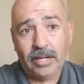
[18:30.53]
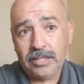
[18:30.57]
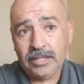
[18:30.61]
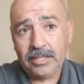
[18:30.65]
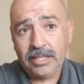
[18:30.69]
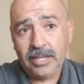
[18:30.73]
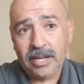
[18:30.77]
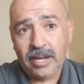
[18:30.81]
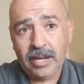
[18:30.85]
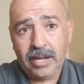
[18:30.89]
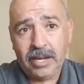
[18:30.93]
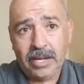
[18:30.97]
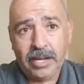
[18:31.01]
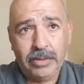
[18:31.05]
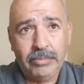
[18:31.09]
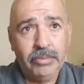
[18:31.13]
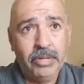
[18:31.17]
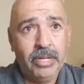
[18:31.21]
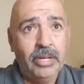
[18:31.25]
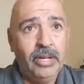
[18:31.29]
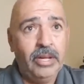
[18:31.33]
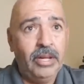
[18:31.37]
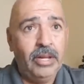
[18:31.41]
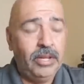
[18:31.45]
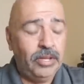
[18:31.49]
time.
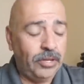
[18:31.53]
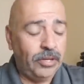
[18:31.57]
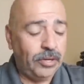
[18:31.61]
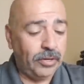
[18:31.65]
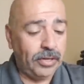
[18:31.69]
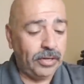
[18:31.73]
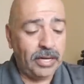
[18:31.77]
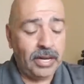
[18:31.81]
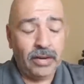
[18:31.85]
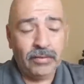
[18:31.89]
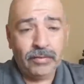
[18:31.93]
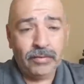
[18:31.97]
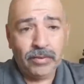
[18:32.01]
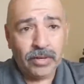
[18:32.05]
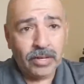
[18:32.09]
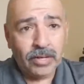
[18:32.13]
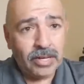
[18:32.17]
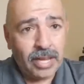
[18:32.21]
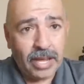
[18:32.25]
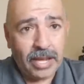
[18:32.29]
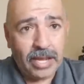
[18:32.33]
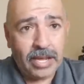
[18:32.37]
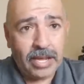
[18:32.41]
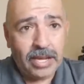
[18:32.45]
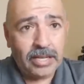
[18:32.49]
You're never
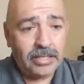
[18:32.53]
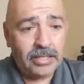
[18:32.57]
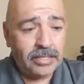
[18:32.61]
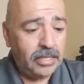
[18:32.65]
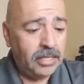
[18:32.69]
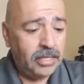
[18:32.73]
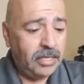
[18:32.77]
late.